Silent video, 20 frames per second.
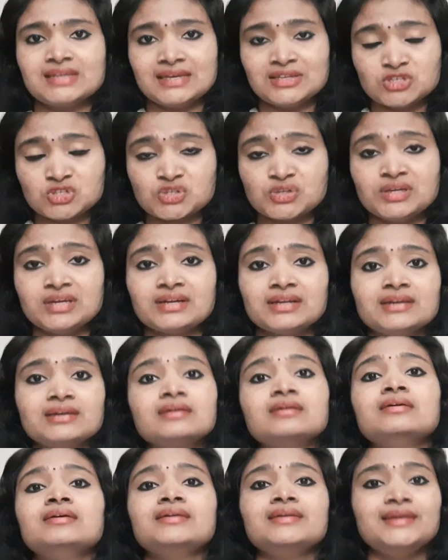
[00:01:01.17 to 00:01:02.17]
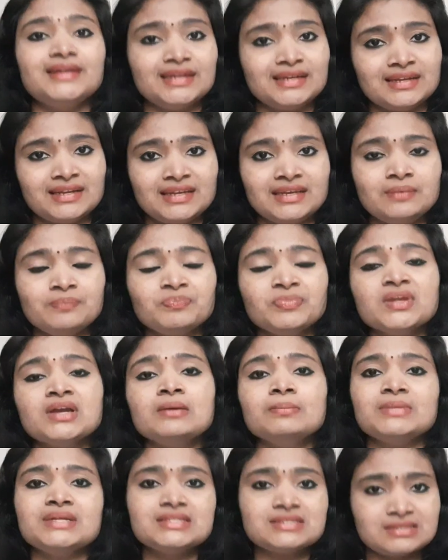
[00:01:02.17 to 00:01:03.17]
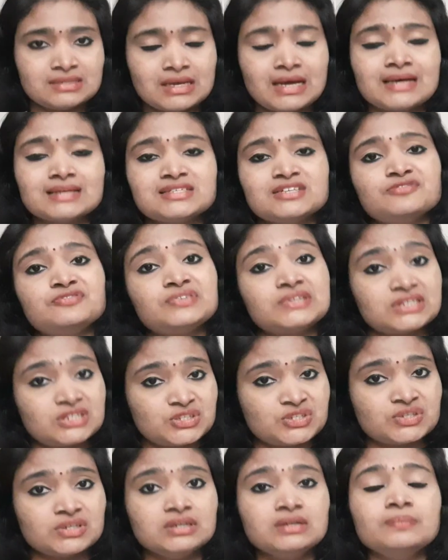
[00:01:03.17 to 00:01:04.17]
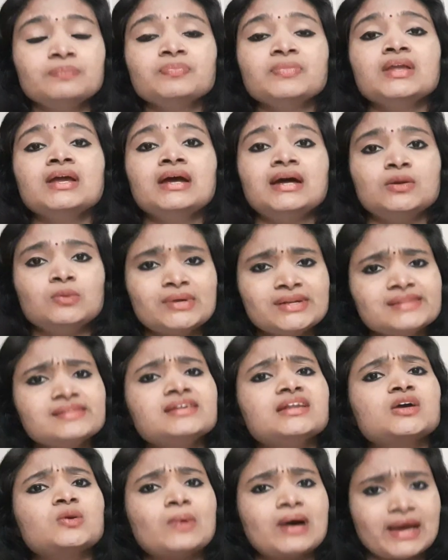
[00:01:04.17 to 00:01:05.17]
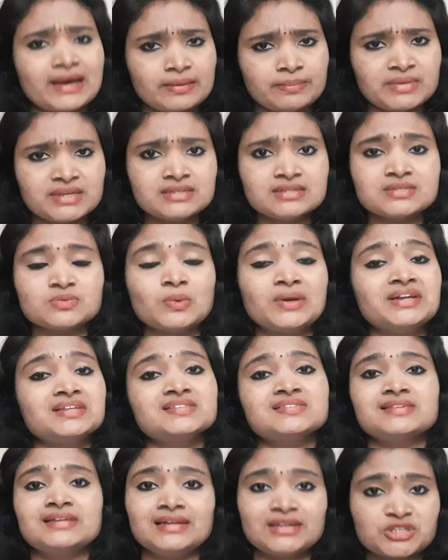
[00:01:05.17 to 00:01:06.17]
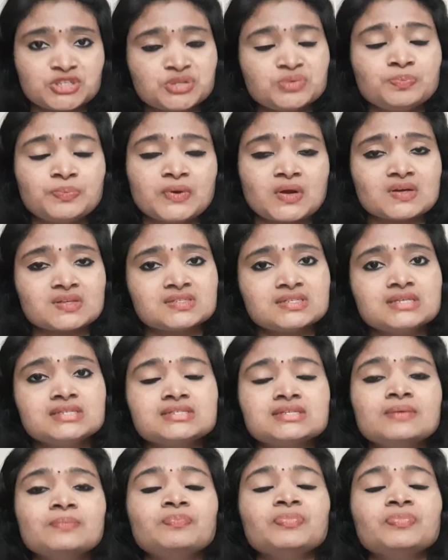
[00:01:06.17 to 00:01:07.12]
engineering degree, means as a fresher, and what are the requirements, what is the selection process.